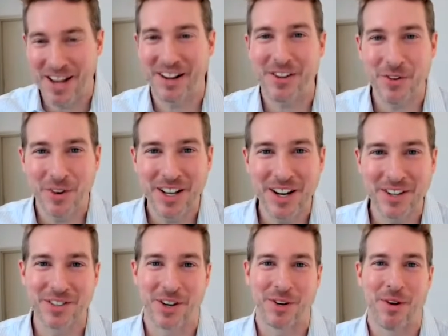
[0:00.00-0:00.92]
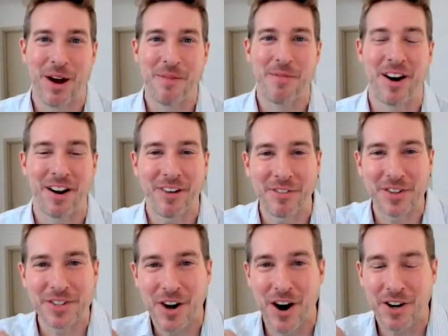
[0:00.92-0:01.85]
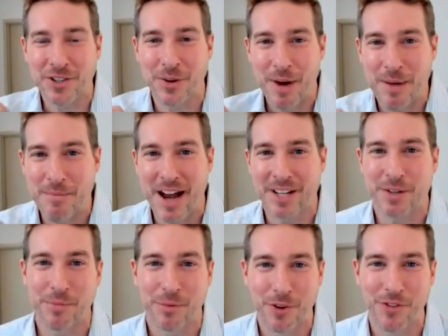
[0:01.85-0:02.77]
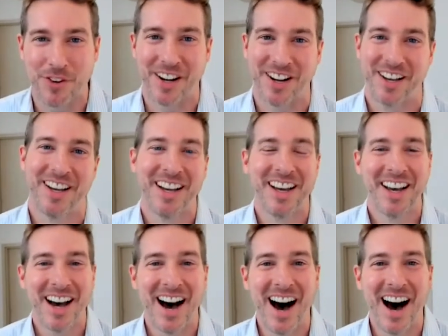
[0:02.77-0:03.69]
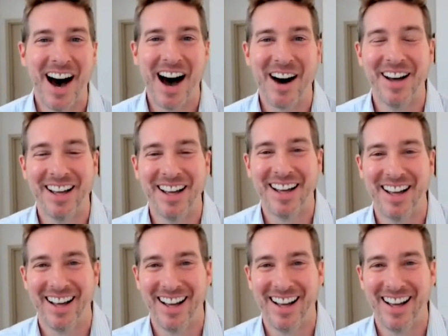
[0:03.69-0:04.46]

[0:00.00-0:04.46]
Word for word: I got 20 years under my belt. I've got the scars on my back to prove it. Those dudes you were uh, on with, uh, uh